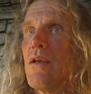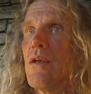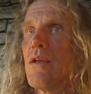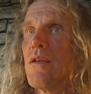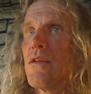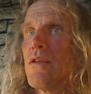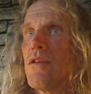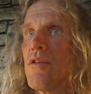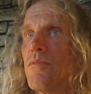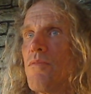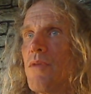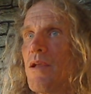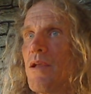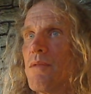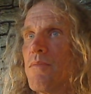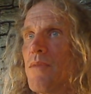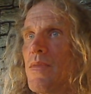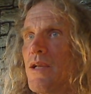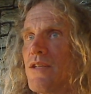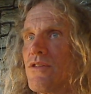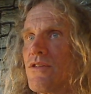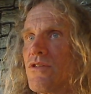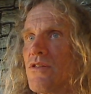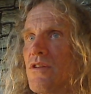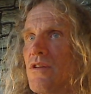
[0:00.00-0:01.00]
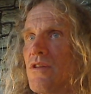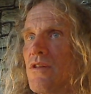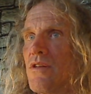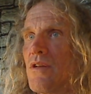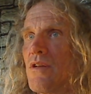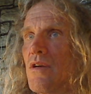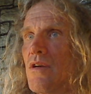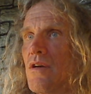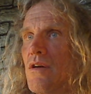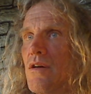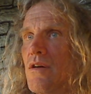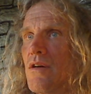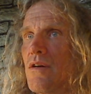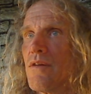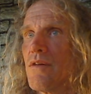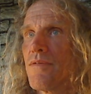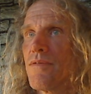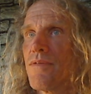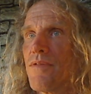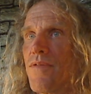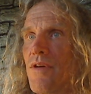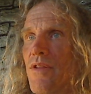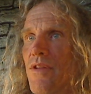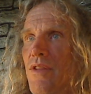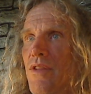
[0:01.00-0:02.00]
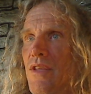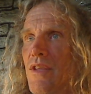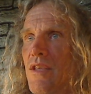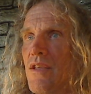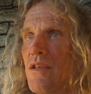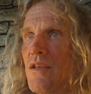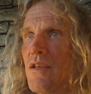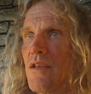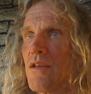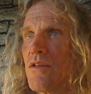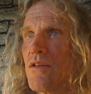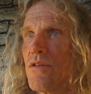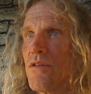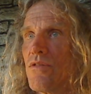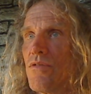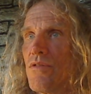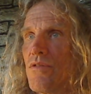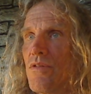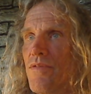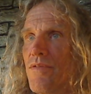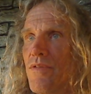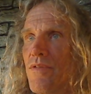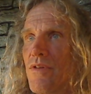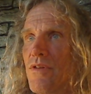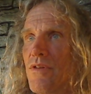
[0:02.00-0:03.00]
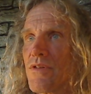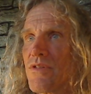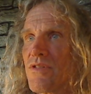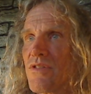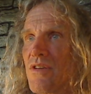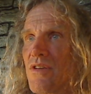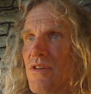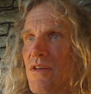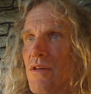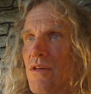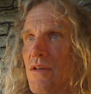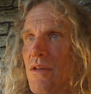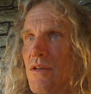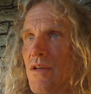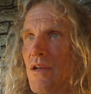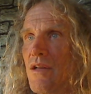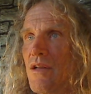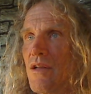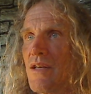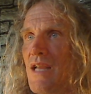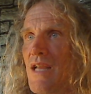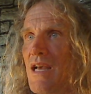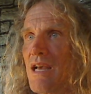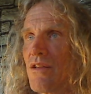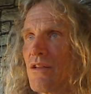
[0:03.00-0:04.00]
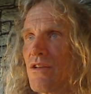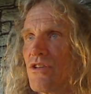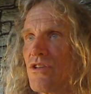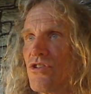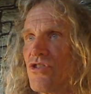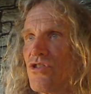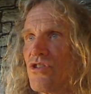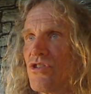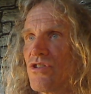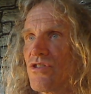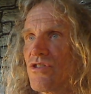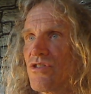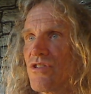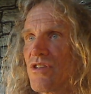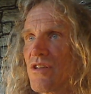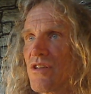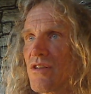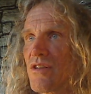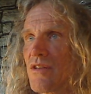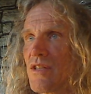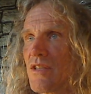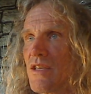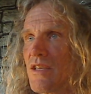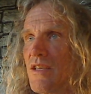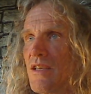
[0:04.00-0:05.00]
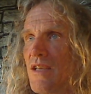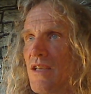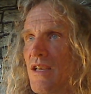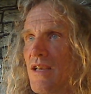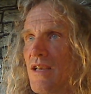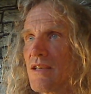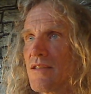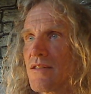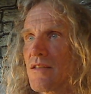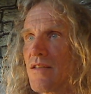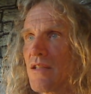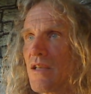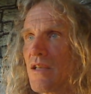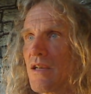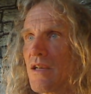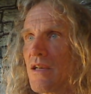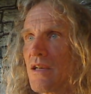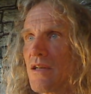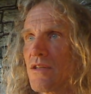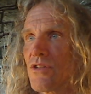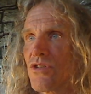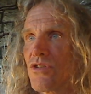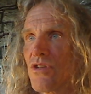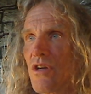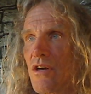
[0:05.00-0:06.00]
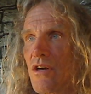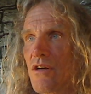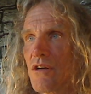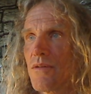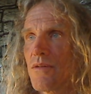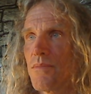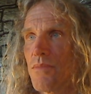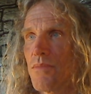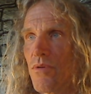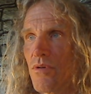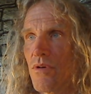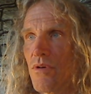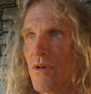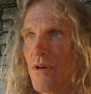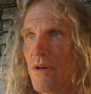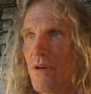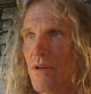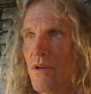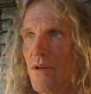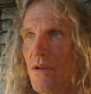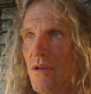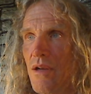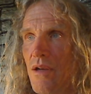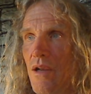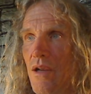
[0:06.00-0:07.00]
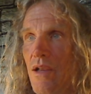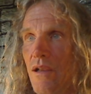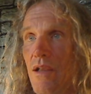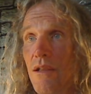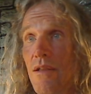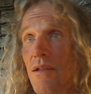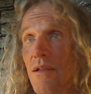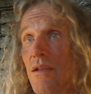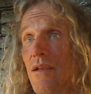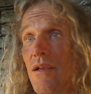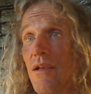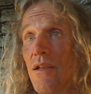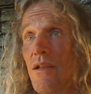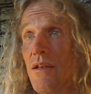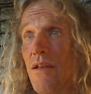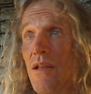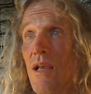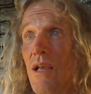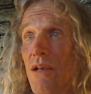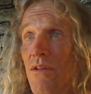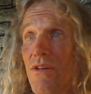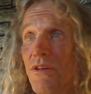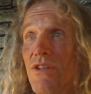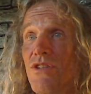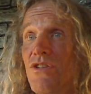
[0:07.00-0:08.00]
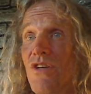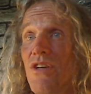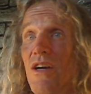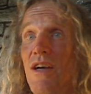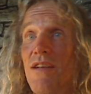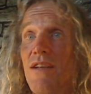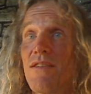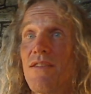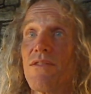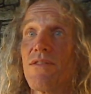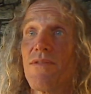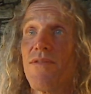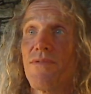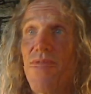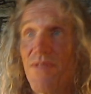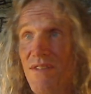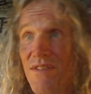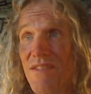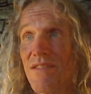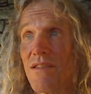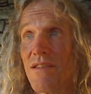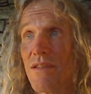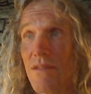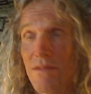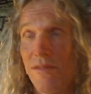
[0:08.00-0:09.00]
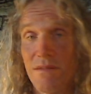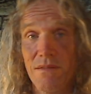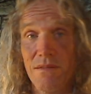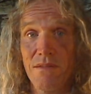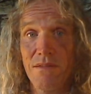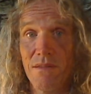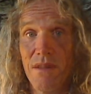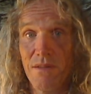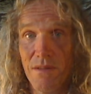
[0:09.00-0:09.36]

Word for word: You made mention of the universe analogistically as like a checkerboard. I analogized physics,